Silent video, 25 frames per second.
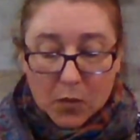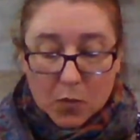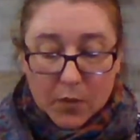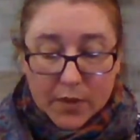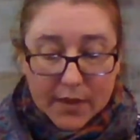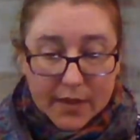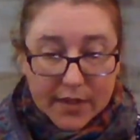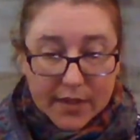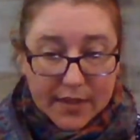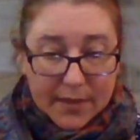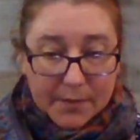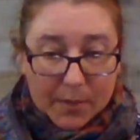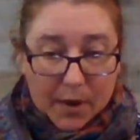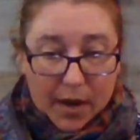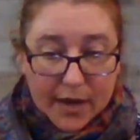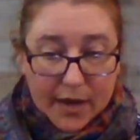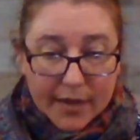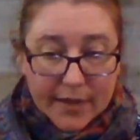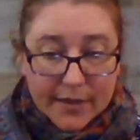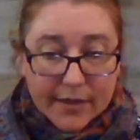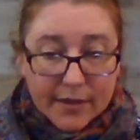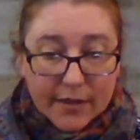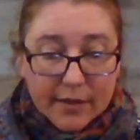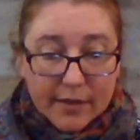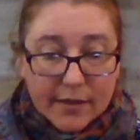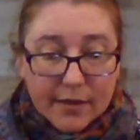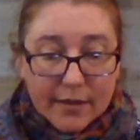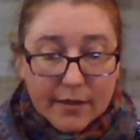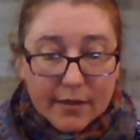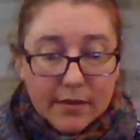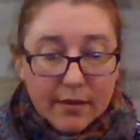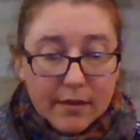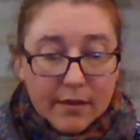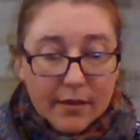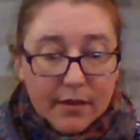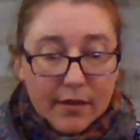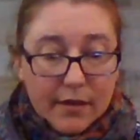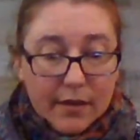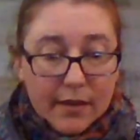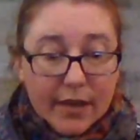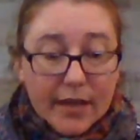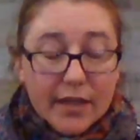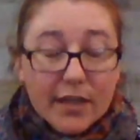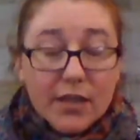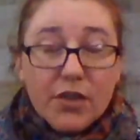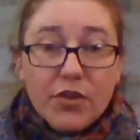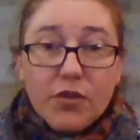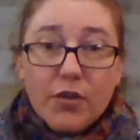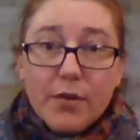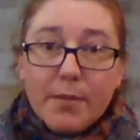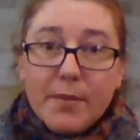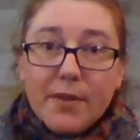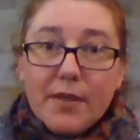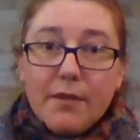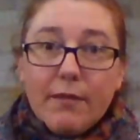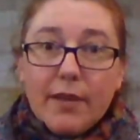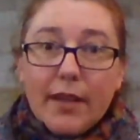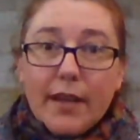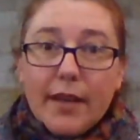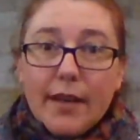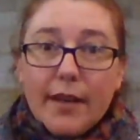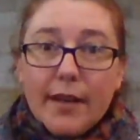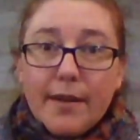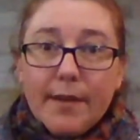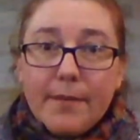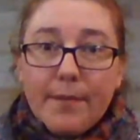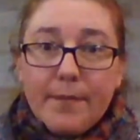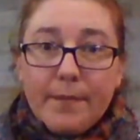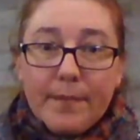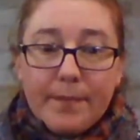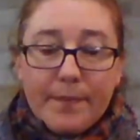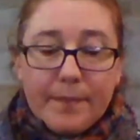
with the spices in strips of linen.